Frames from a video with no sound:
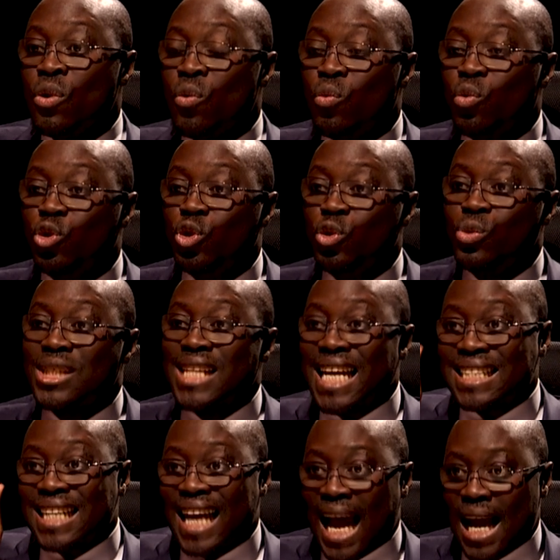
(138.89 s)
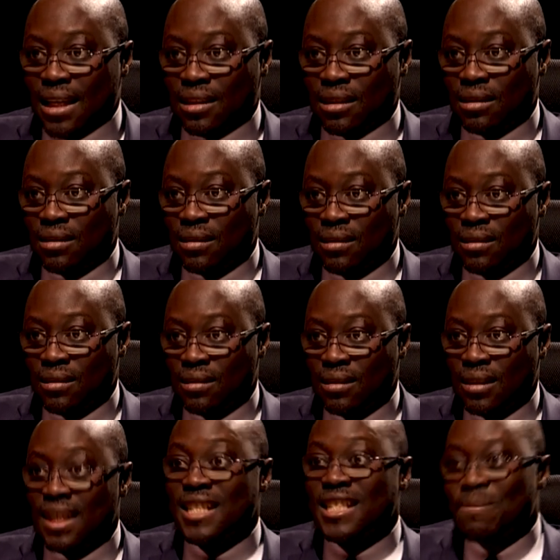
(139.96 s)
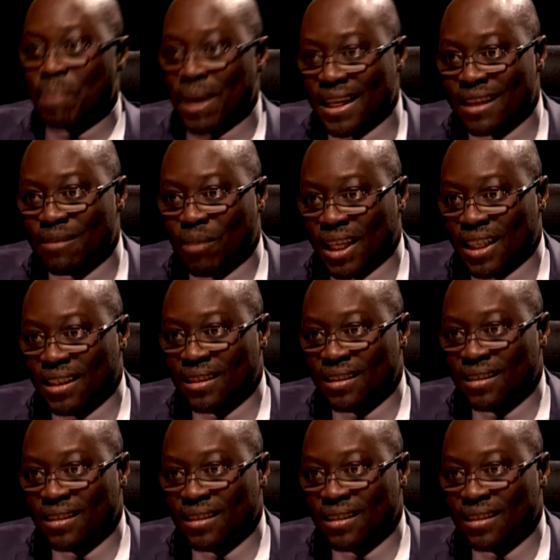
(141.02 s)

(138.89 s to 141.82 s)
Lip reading: will use as a guide in spending money.